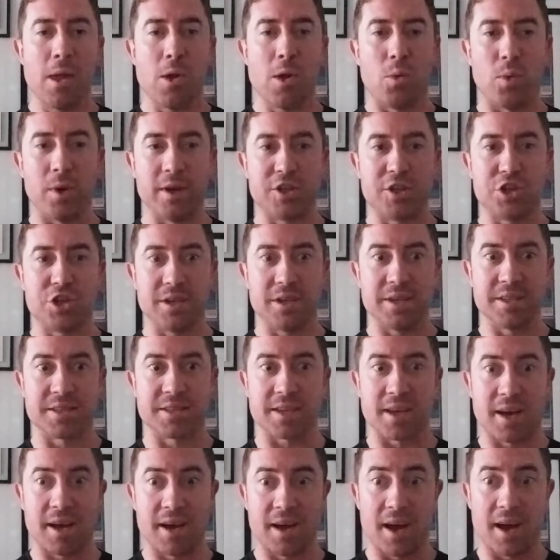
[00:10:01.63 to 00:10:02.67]
which is
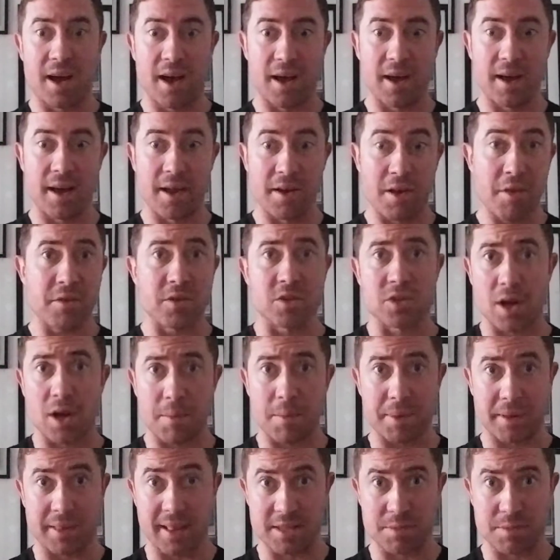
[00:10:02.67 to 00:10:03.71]
another
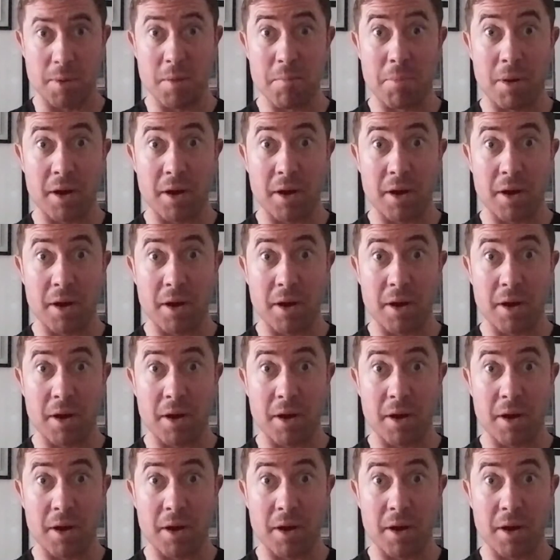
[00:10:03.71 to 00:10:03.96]
topic that's been